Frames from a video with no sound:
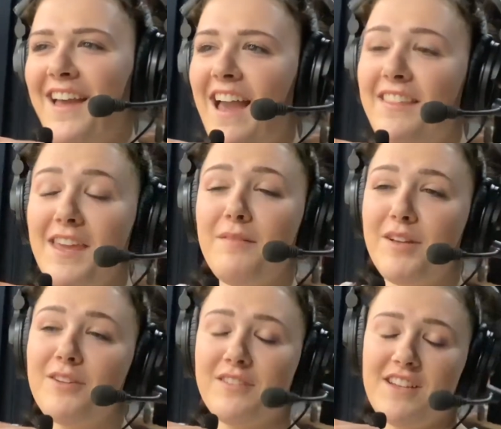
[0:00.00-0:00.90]
I think we
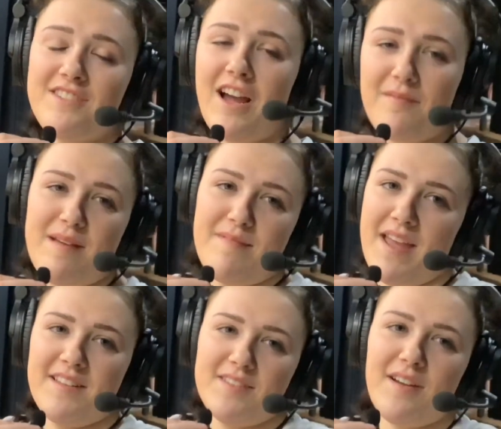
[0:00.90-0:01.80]
do a good job at
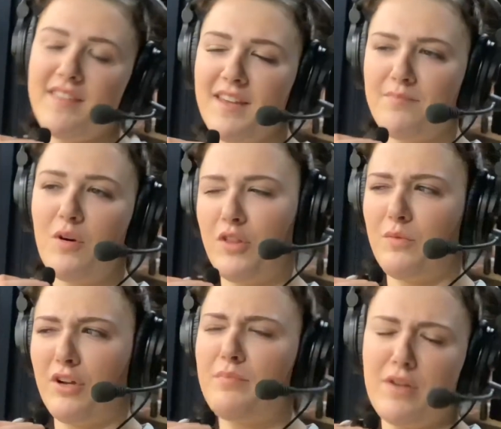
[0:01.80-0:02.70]
man, so I think both
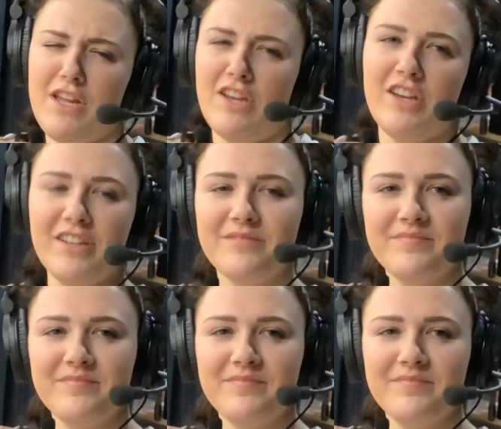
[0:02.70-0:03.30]
work pretty good.